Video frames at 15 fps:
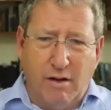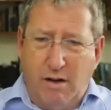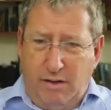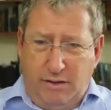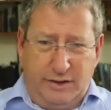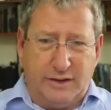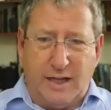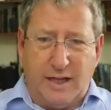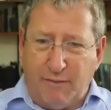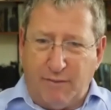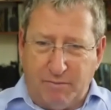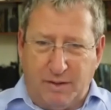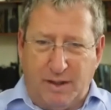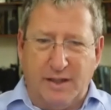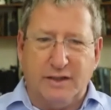Just have a
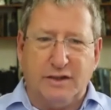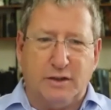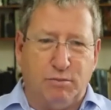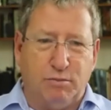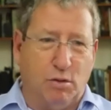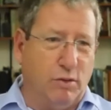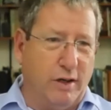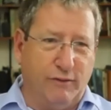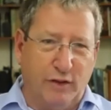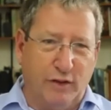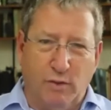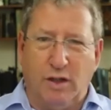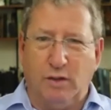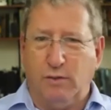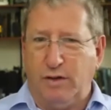place to put whatever you
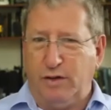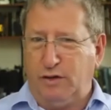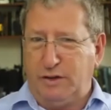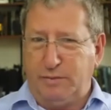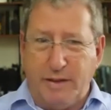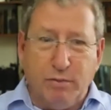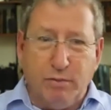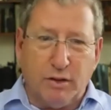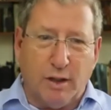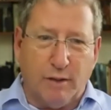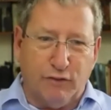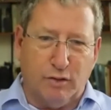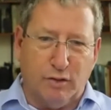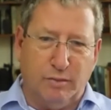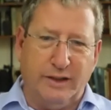want, whether it's people
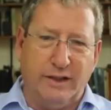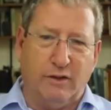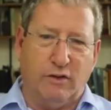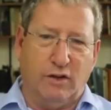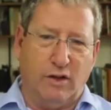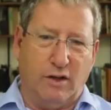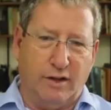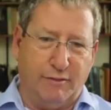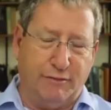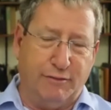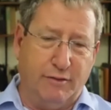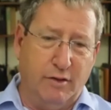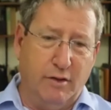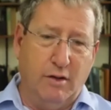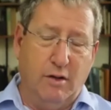comfortably or a lot
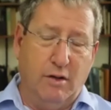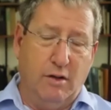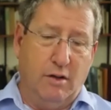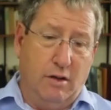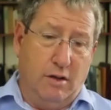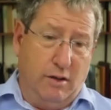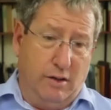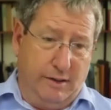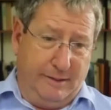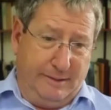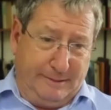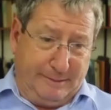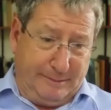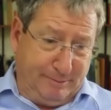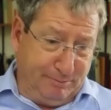
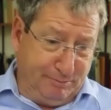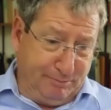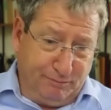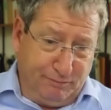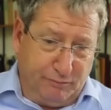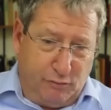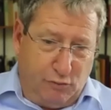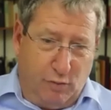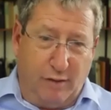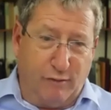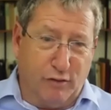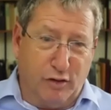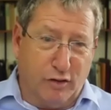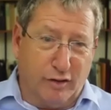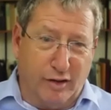of
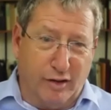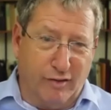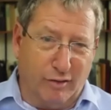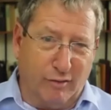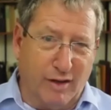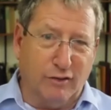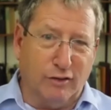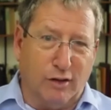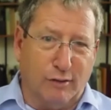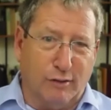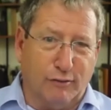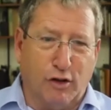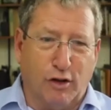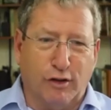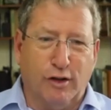whatever you're carrying around, a lot of
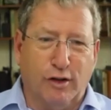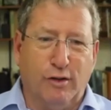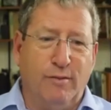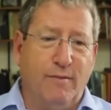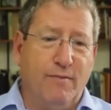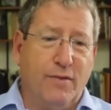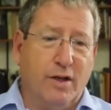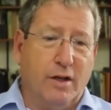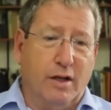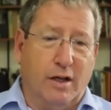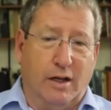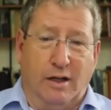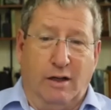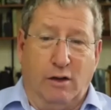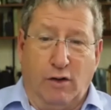cargo,
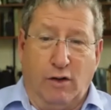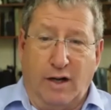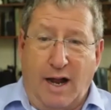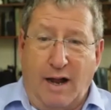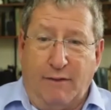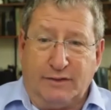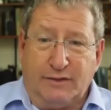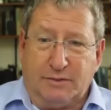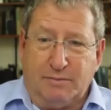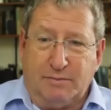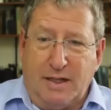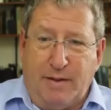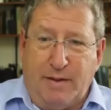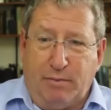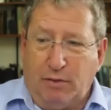or to have as many
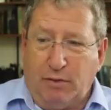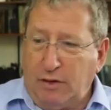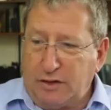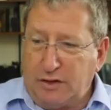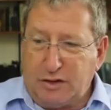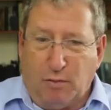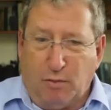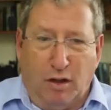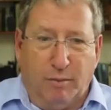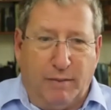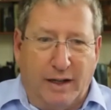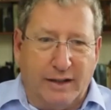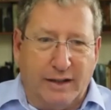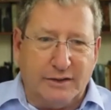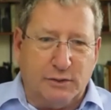people on a small
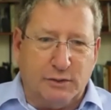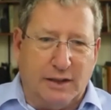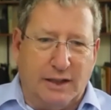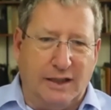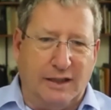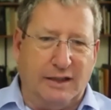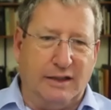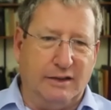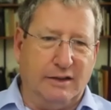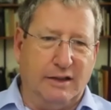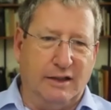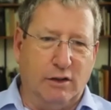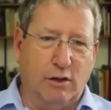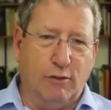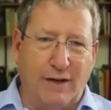bike as you can
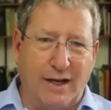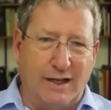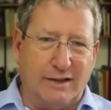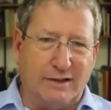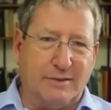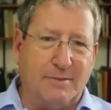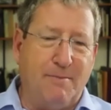and go fast.